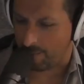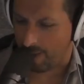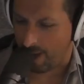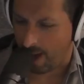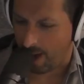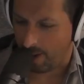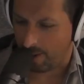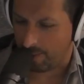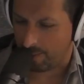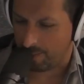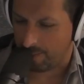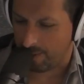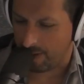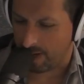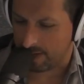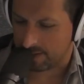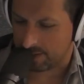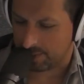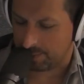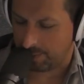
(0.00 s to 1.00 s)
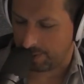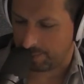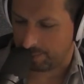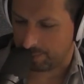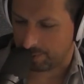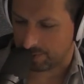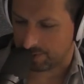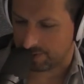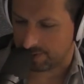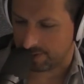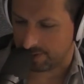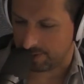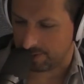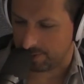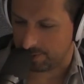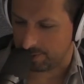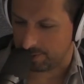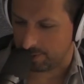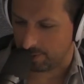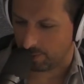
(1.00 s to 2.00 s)
how much people still
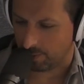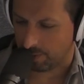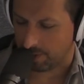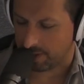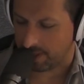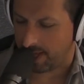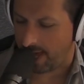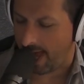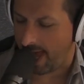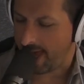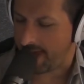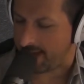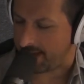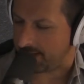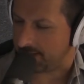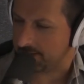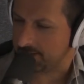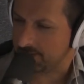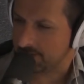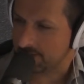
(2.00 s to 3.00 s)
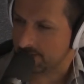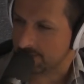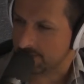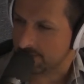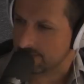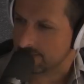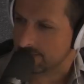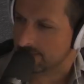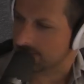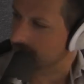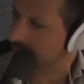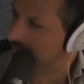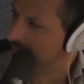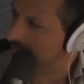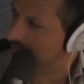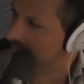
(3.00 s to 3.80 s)
use the word gay. Gay a lot.